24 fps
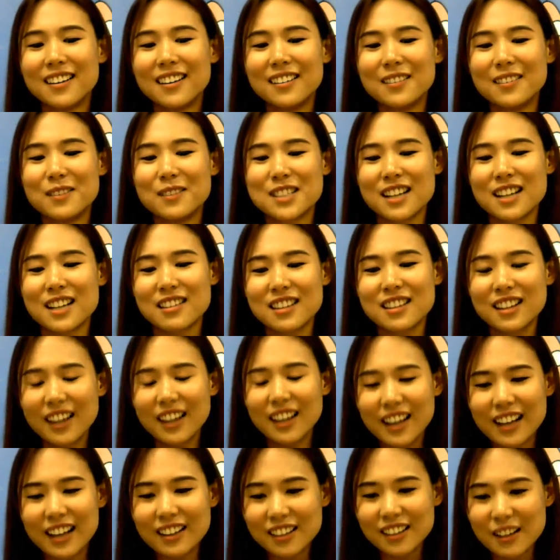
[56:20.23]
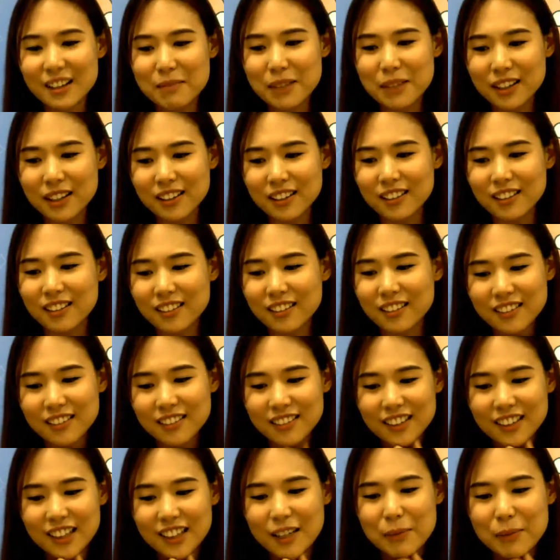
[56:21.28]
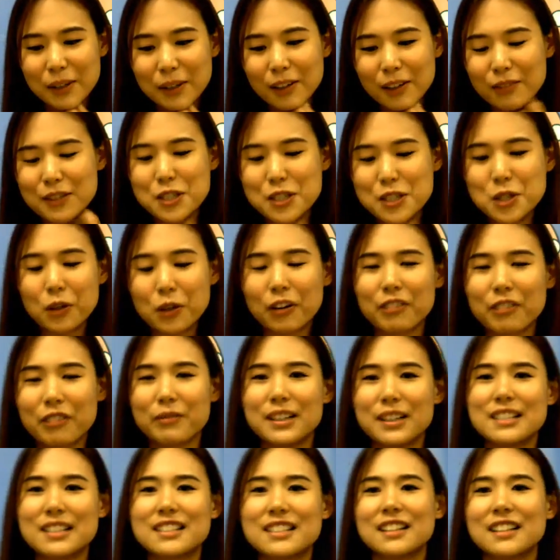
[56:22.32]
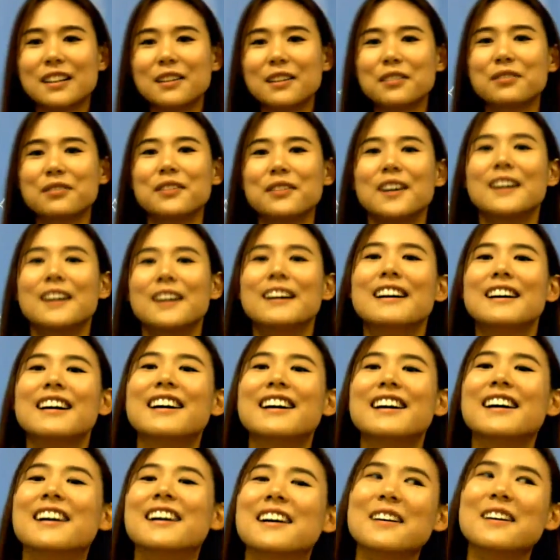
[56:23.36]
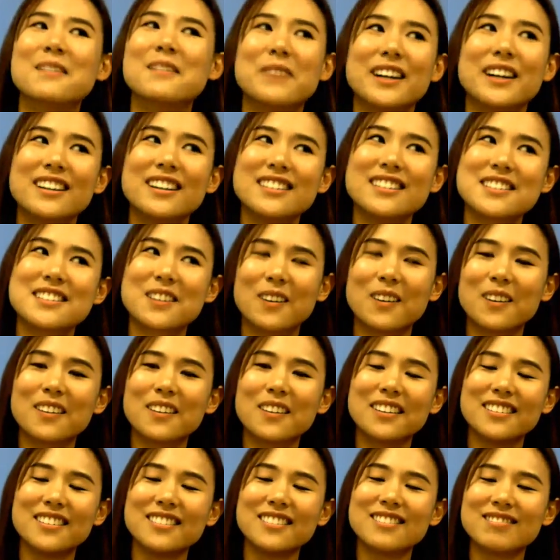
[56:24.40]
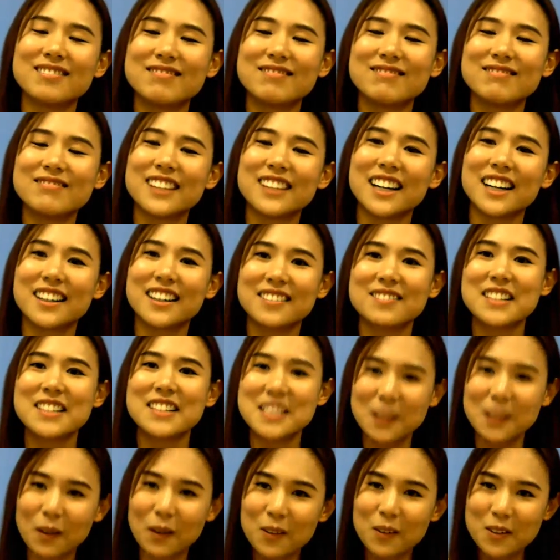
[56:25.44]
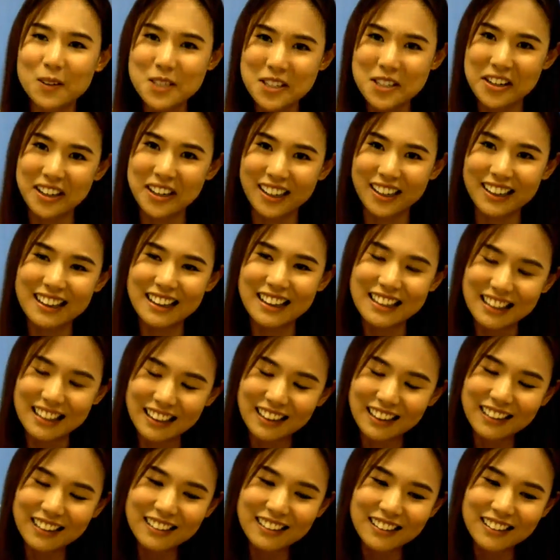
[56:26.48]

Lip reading: which I think I ended up making a bit of a joke of myself. But it's all yeah, it's all good training, I think.